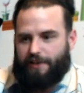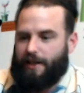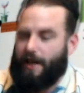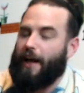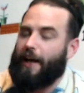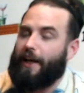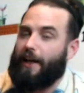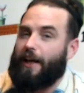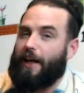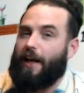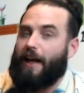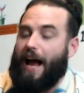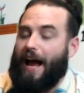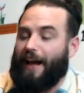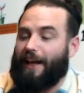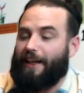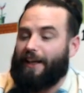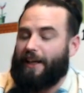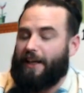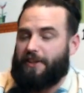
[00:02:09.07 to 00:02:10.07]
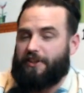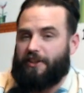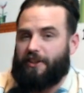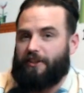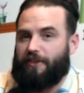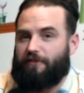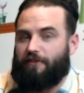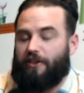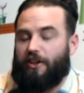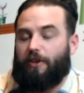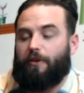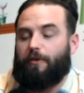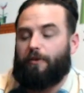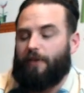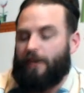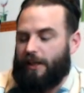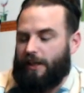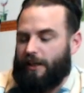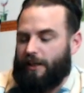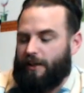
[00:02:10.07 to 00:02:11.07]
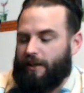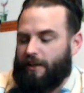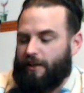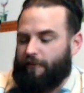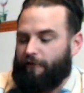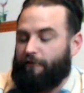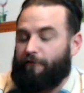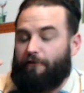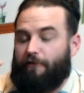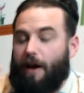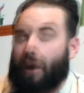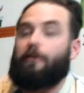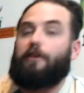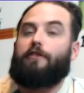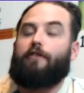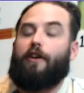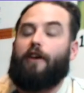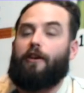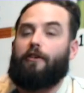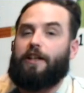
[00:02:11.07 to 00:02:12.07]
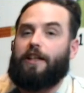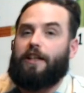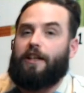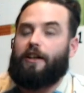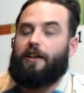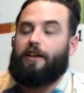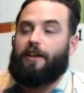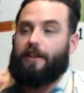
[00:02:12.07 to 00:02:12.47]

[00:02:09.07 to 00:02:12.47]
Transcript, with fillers: I kindly asked the, the very, very